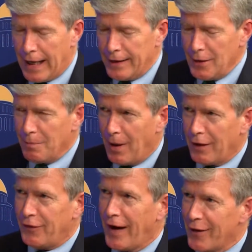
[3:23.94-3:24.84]
do you
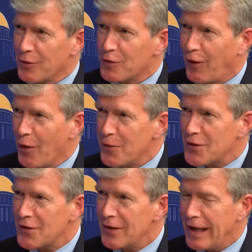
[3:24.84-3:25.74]
mollify those
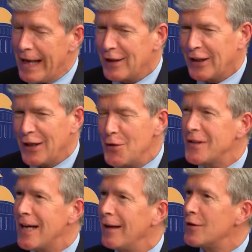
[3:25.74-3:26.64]
folks? And can you
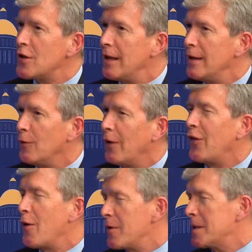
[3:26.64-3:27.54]
tell us what
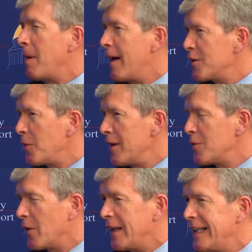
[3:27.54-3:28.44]
their response was?
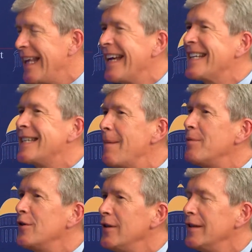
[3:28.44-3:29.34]
Did they
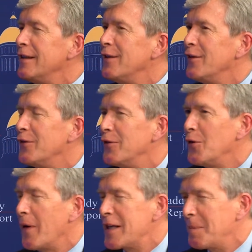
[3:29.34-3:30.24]
accept
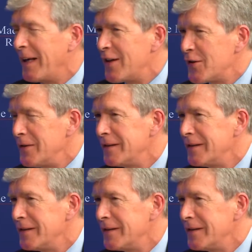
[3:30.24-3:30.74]
your explanation?